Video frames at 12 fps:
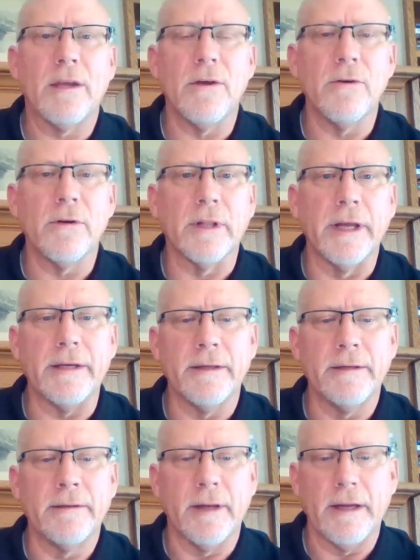Thank you,
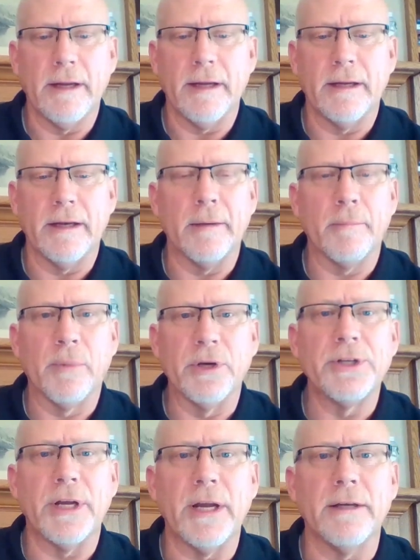Clayton, and uh,
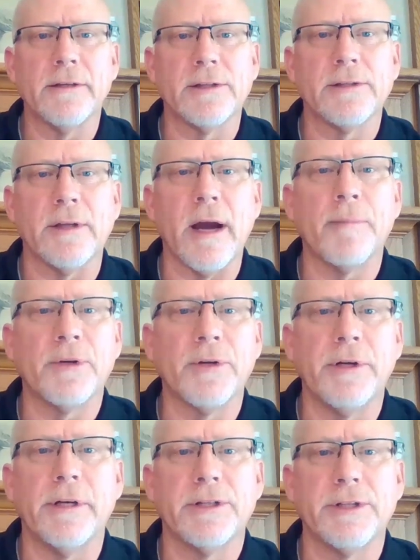appreciate just the
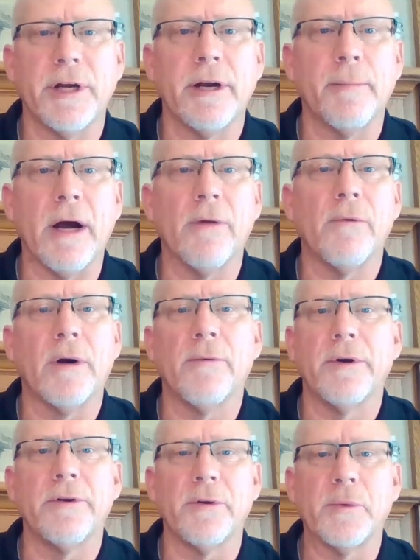opportunity to share about
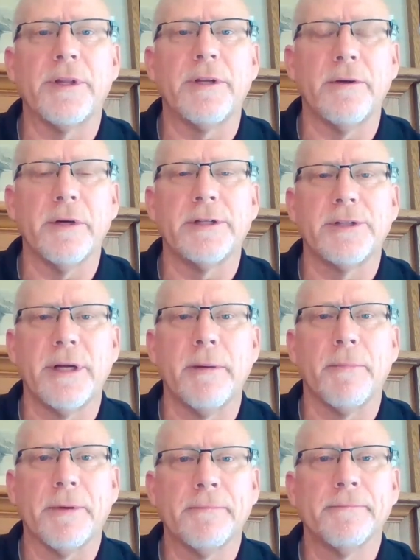what we're doing with the U.S.
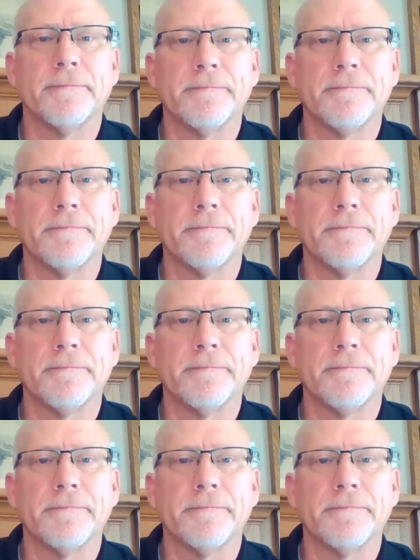ship.